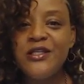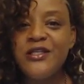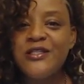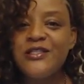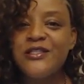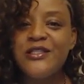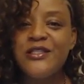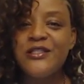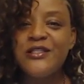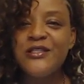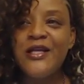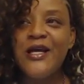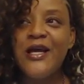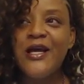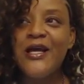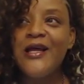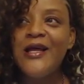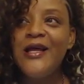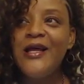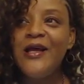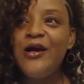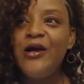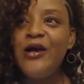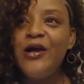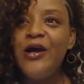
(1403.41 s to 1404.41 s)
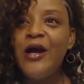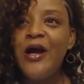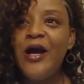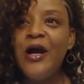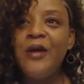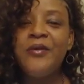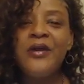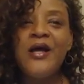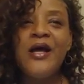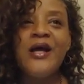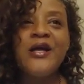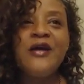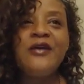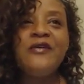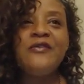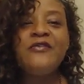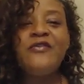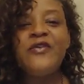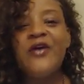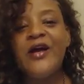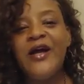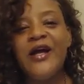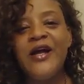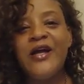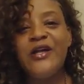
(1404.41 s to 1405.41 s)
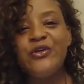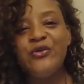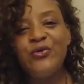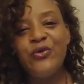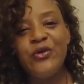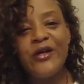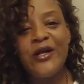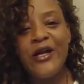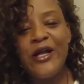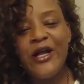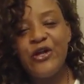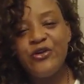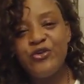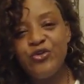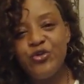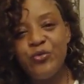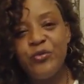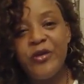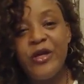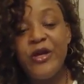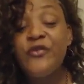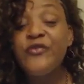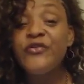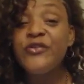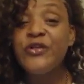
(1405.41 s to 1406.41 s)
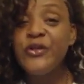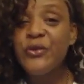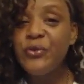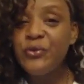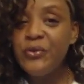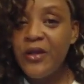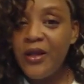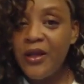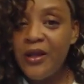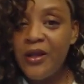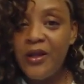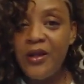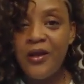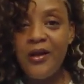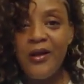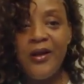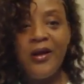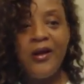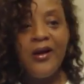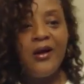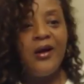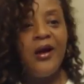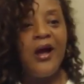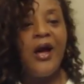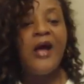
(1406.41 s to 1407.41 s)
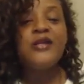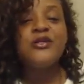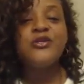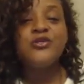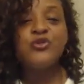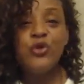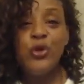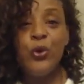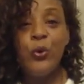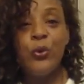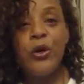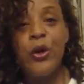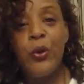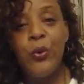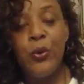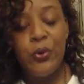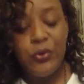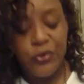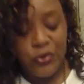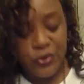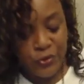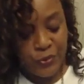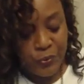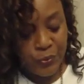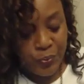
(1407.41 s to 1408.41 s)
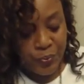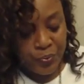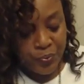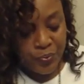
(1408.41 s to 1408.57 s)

It's just not, I'm not confined to a classroom every single day. I just go when I want to.